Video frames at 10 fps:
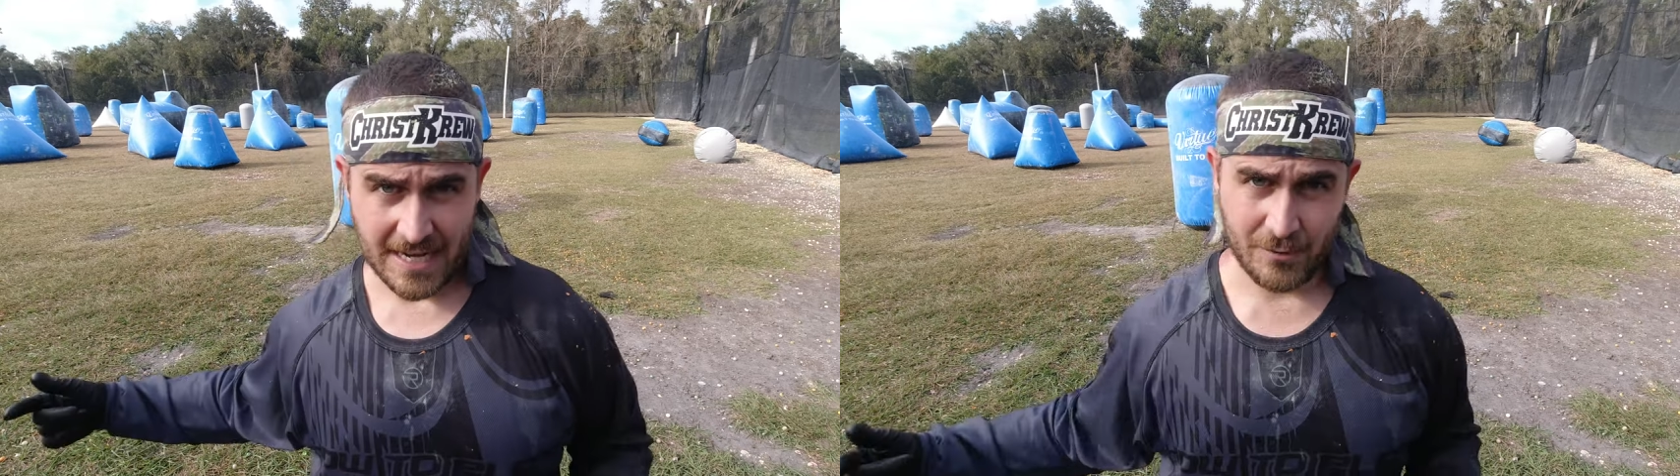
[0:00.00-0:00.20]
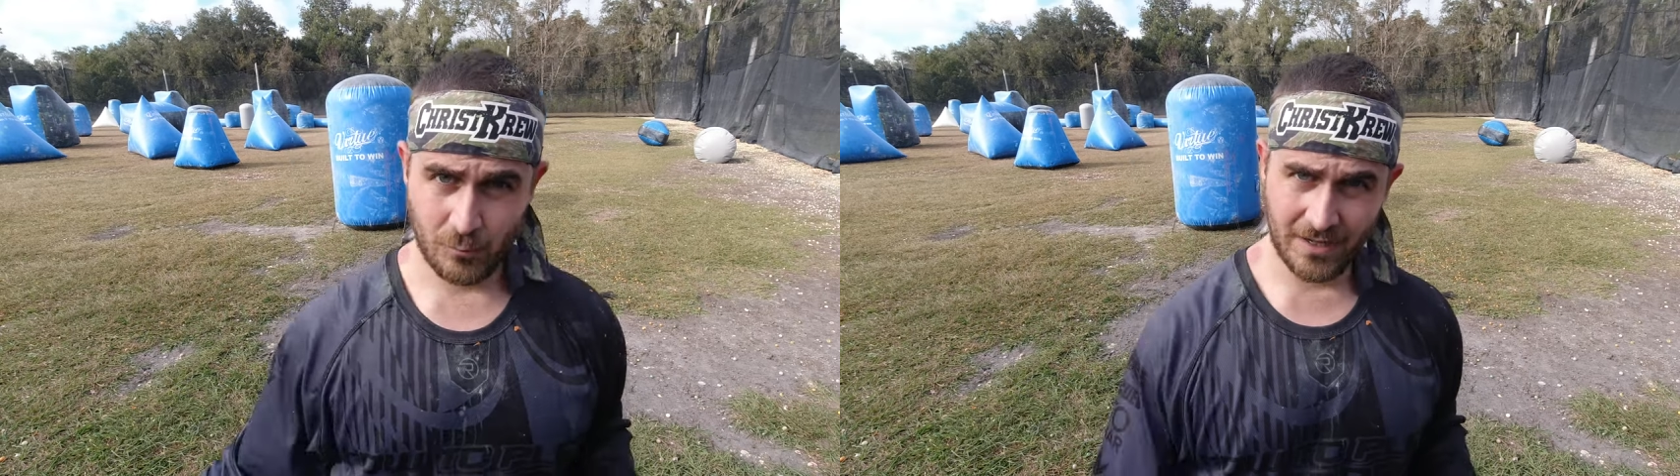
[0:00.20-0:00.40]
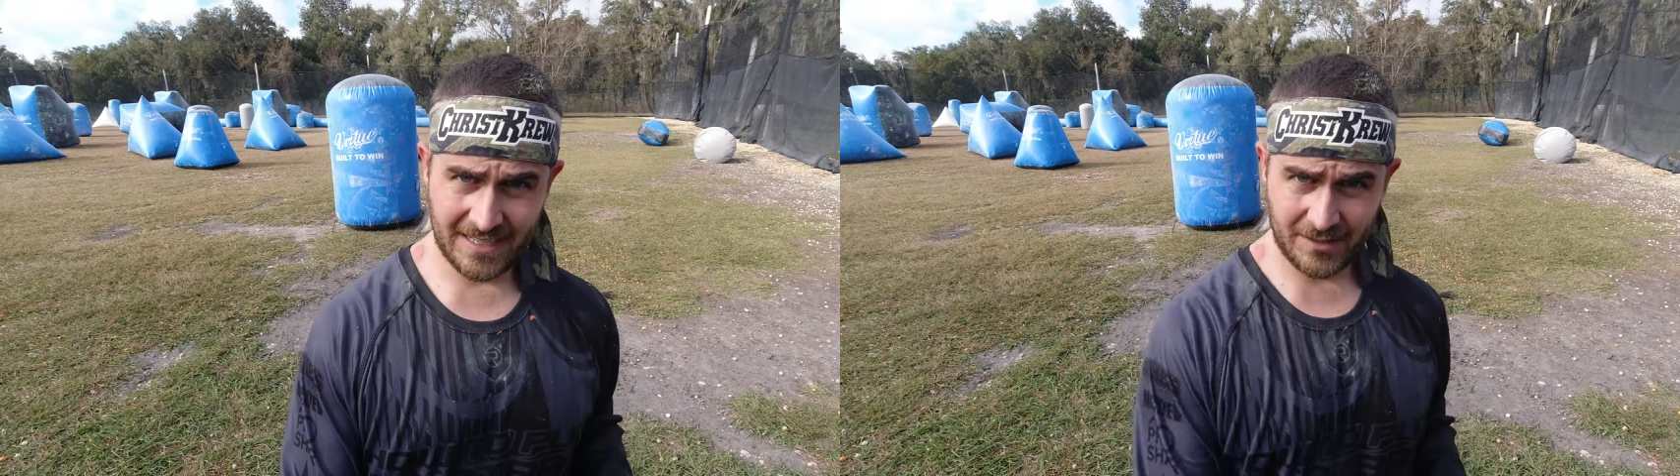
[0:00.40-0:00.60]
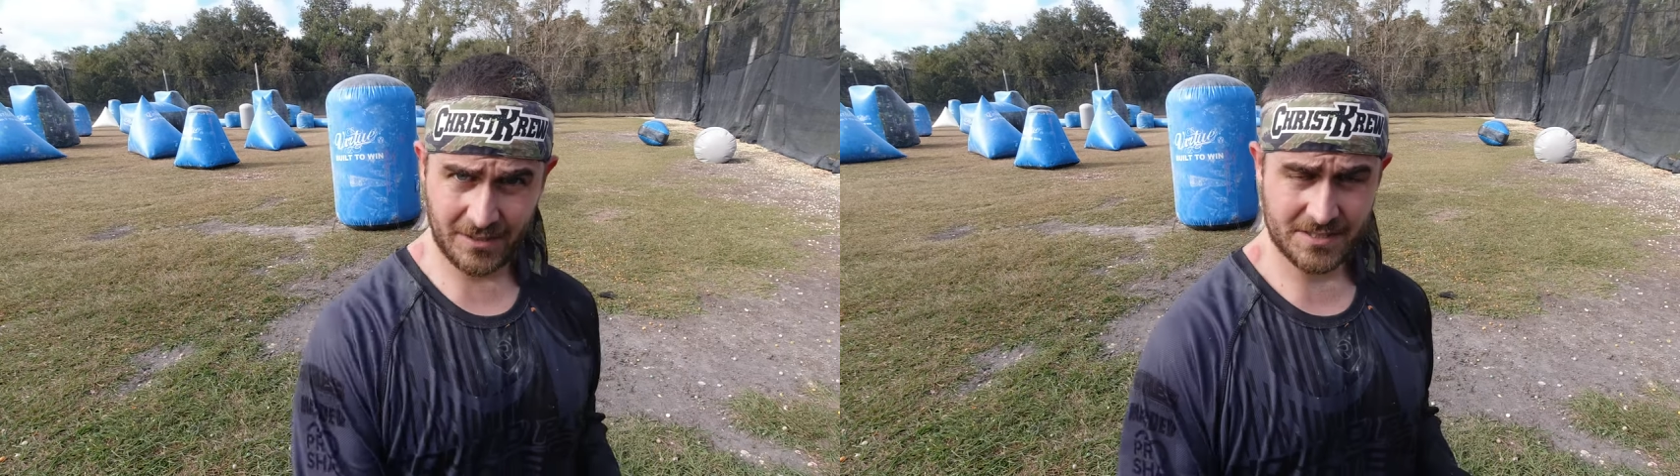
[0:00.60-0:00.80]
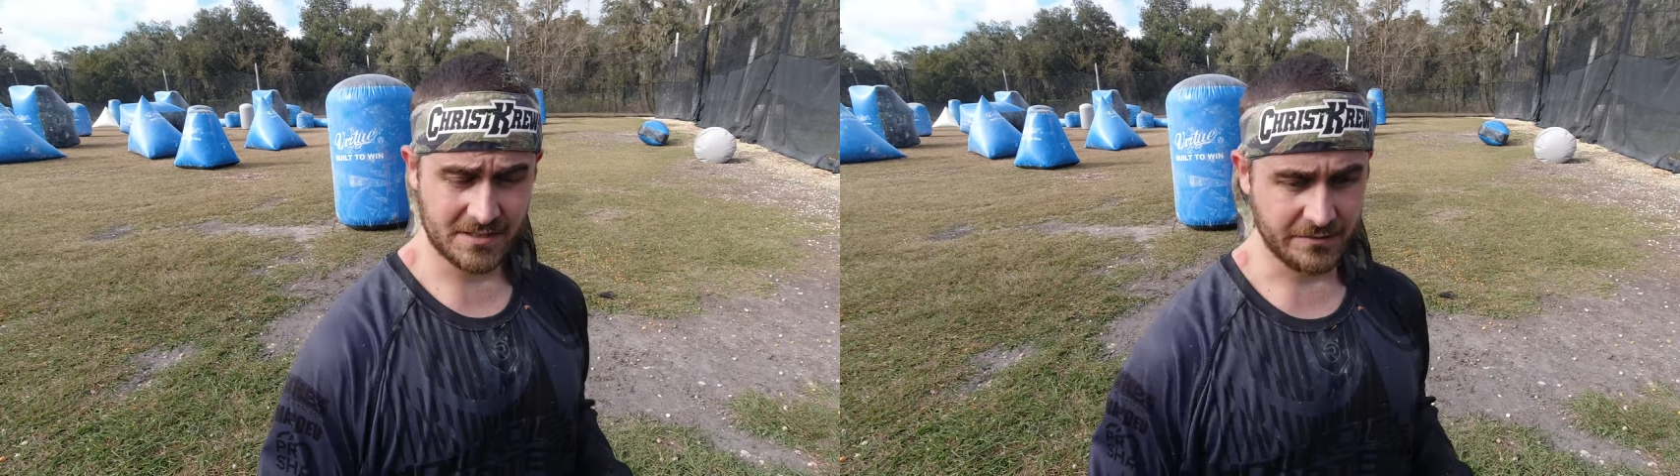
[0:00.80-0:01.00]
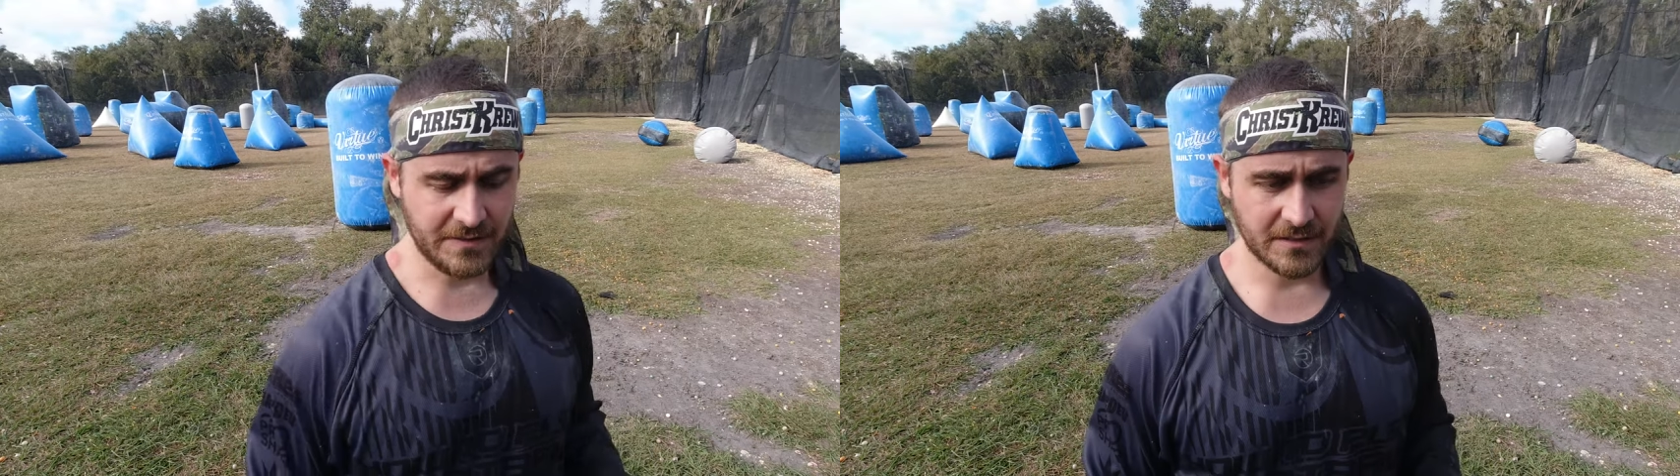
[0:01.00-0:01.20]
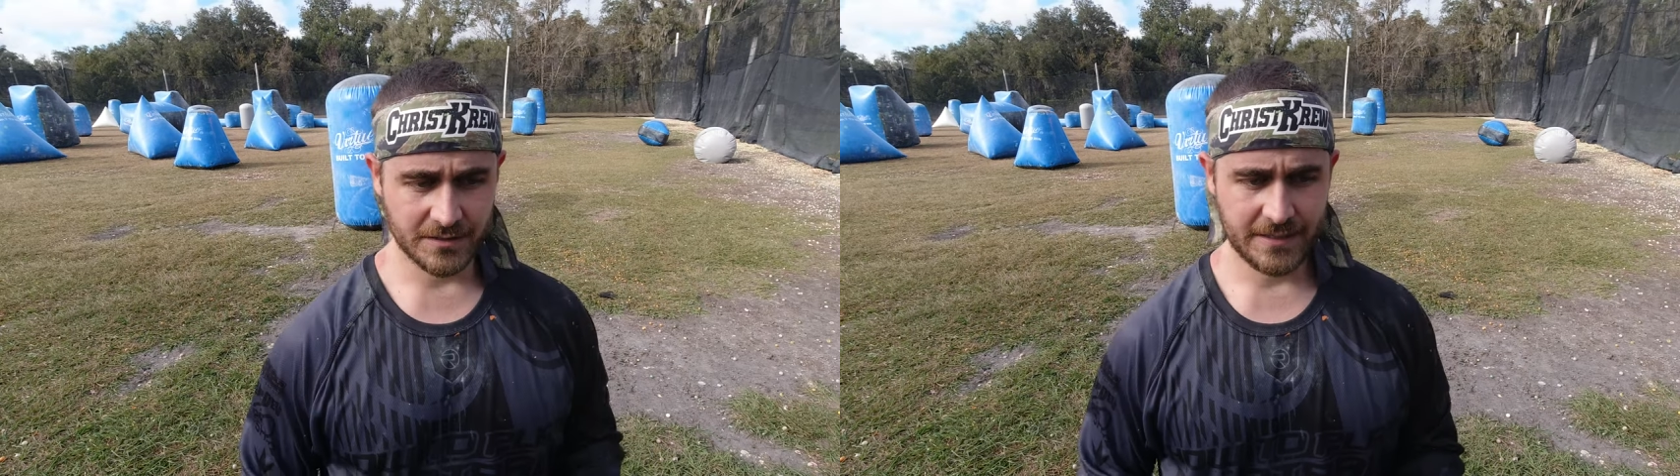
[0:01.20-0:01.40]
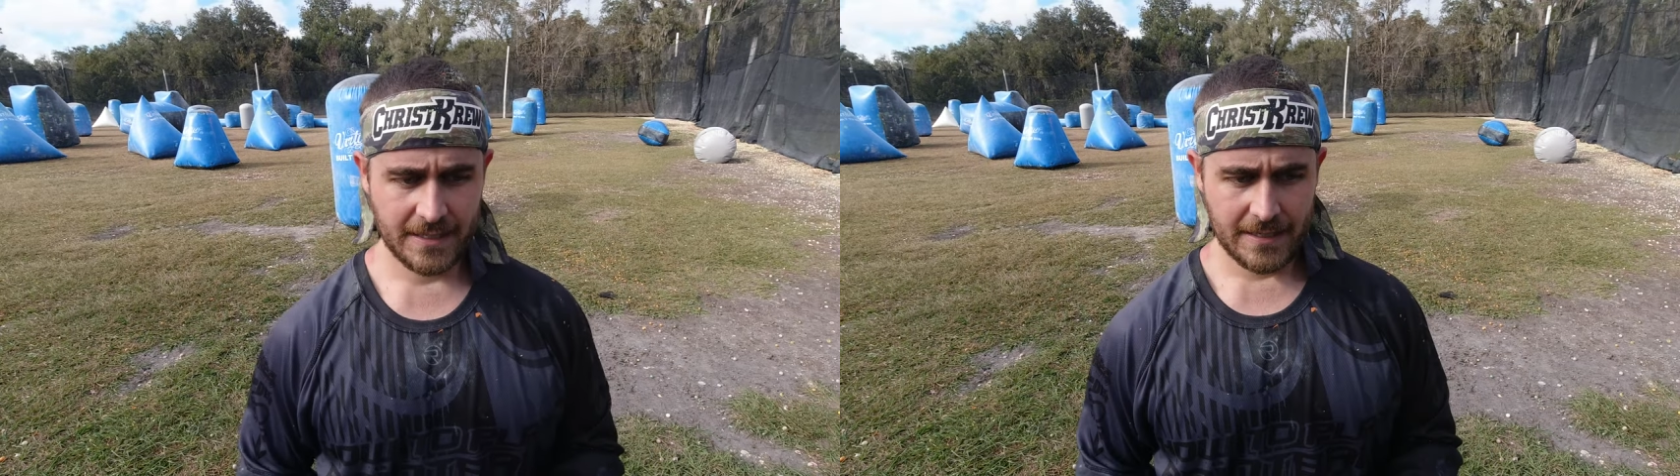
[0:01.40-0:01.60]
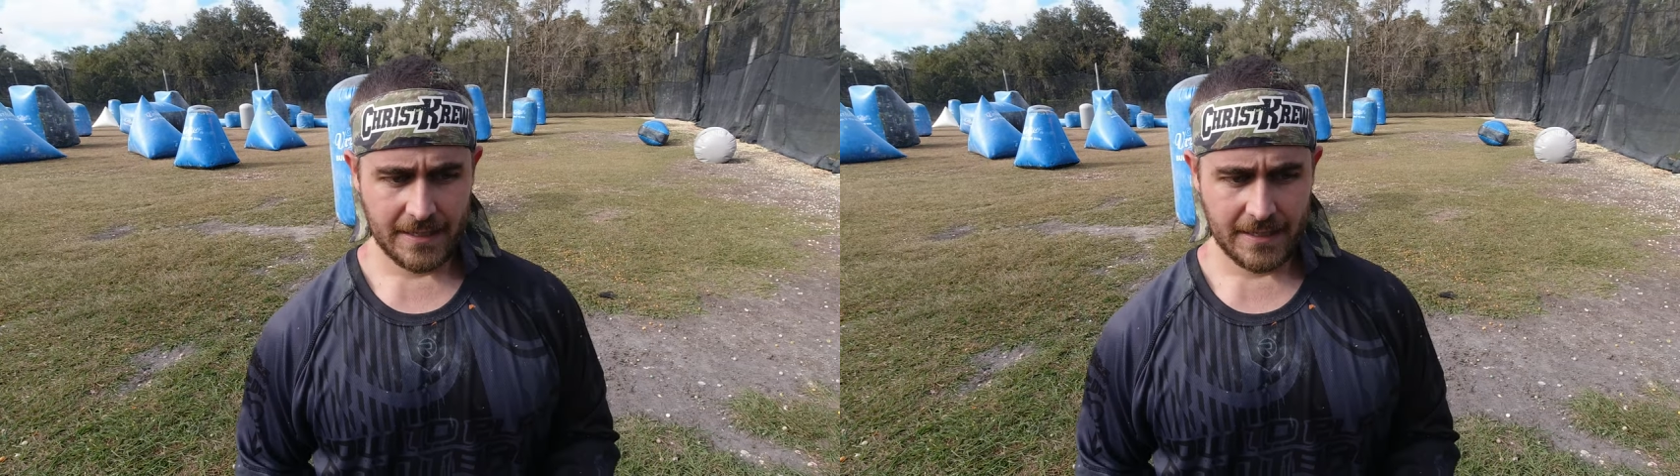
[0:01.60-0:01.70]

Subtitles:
and run out onto the field.